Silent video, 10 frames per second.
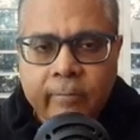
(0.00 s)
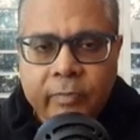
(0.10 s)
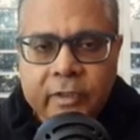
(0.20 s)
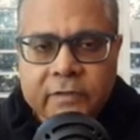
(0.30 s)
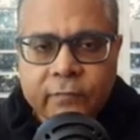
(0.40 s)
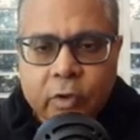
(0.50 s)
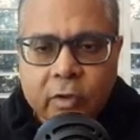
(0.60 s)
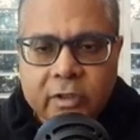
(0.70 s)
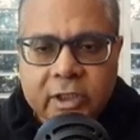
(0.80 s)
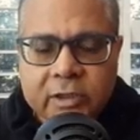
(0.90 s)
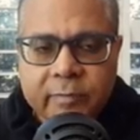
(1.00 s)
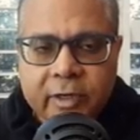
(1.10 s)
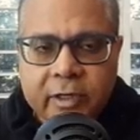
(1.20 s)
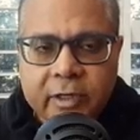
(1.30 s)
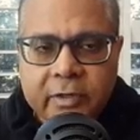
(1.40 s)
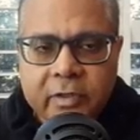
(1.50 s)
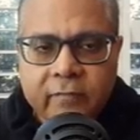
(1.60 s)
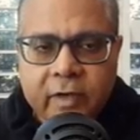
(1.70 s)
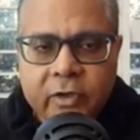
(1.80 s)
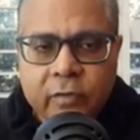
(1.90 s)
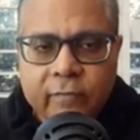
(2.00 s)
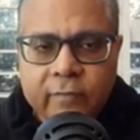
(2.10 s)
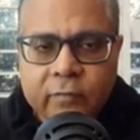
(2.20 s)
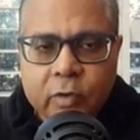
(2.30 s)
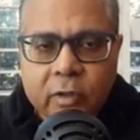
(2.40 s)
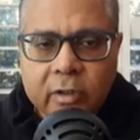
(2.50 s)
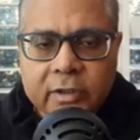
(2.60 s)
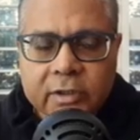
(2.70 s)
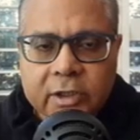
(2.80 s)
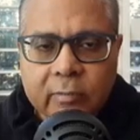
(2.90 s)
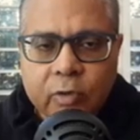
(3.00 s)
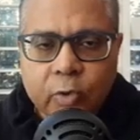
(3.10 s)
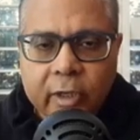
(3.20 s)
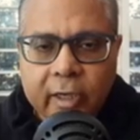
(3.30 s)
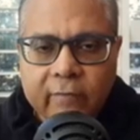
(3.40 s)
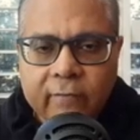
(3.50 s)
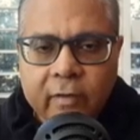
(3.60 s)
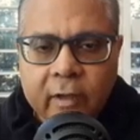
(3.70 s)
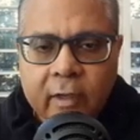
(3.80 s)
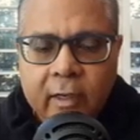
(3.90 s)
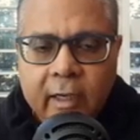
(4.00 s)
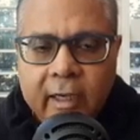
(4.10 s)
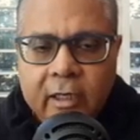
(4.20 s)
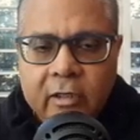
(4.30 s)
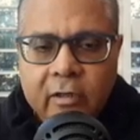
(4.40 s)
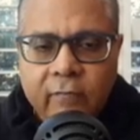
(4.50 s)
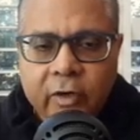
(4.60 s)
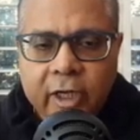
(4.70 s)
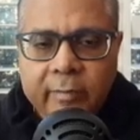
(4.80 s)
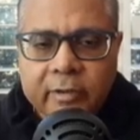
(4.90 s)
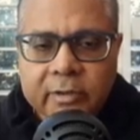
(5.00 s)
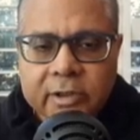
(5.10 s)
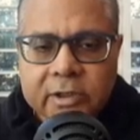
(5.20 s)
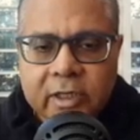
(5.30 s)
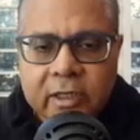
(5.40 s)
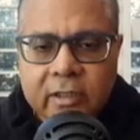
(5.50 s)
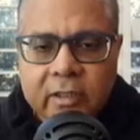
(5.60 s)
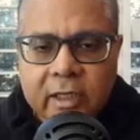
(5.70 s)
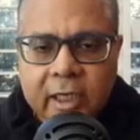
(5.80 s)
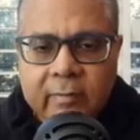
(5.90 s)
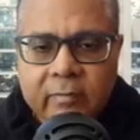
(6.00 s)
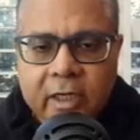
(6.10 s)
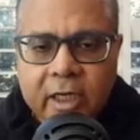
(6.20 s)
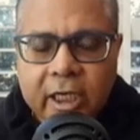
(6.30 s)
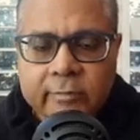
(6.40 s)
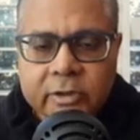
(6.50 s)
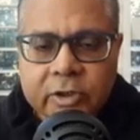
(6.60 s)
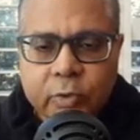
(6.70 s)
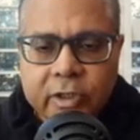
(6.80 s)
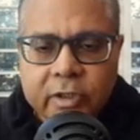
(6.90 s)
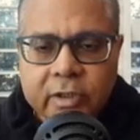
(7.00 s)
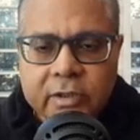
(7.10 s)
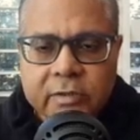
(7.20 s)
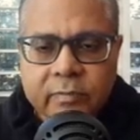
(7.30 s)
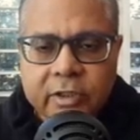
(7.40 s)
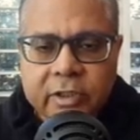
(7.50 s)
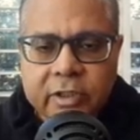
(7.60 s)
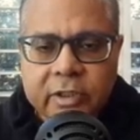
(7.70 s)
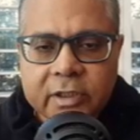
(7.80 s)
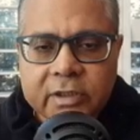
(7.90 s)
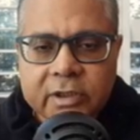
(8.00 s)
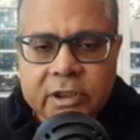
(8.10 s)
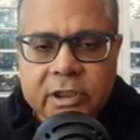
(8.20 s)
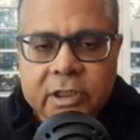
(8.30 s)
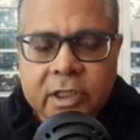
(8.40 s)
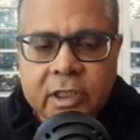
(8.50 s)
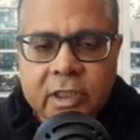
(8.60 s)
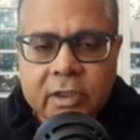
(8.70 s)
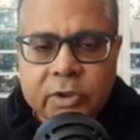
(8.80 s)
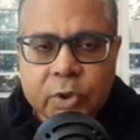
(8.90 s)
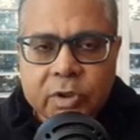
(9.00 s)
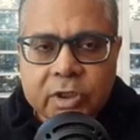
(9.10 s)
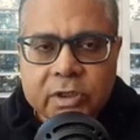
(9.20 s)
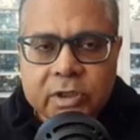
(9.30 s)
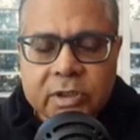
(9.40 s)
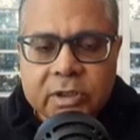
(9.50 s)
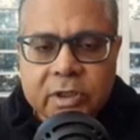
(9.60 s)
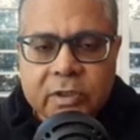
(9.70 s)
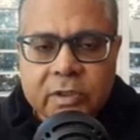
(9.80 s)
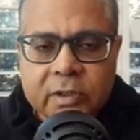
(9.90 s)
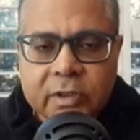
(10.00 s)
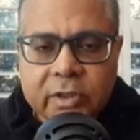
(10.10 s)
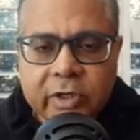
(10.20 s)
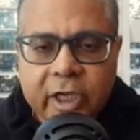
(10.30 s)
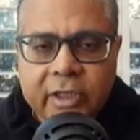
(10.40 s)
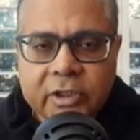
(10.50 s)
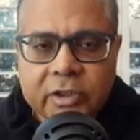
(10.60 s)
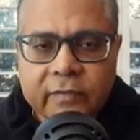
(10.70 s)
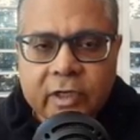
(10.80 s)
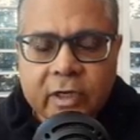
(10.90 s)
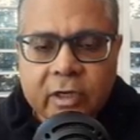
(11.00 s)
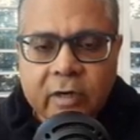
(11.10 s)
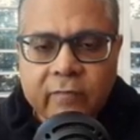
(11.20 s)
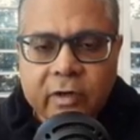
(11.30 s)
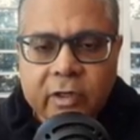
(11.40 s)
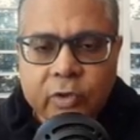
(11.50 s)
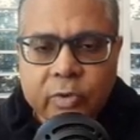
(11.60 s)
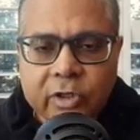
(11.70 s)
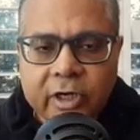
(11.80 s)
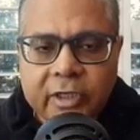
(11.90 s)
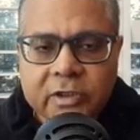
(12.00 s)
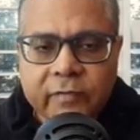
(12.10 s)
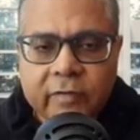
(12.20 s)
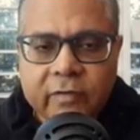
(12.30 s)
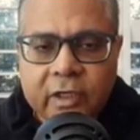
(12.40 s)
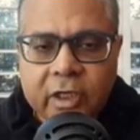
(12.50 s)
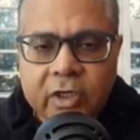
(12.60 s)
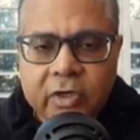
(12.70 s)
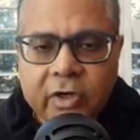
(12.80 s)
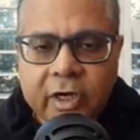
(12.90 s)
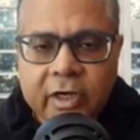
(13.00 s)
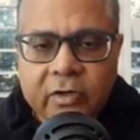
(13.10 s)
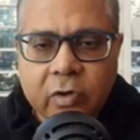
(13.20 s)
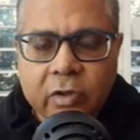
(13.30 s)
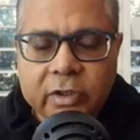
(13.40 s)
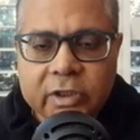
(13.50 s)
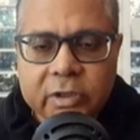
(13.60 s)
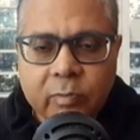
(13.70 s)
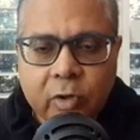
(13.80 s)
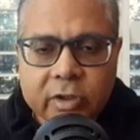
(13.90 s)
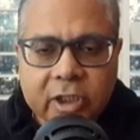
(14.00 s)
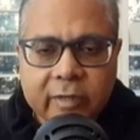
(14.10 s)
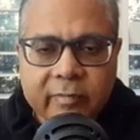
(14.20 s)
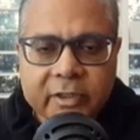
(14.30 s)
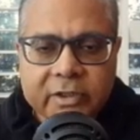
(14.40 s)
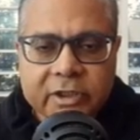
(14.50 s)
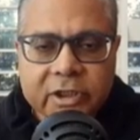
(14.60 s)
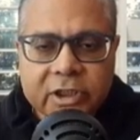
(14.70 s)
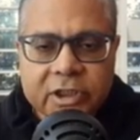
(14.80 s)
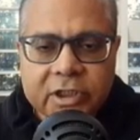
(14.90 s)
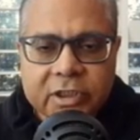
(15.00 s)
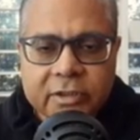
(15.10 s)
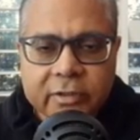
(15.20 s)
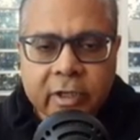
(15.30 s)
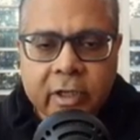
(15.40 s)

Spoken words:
this fuel is expended, the weight of the fuel is WF, and what happens is that the time elapsed during this period is T. So this is the range, we can convert it to the range when we integrate all these small segments dt here.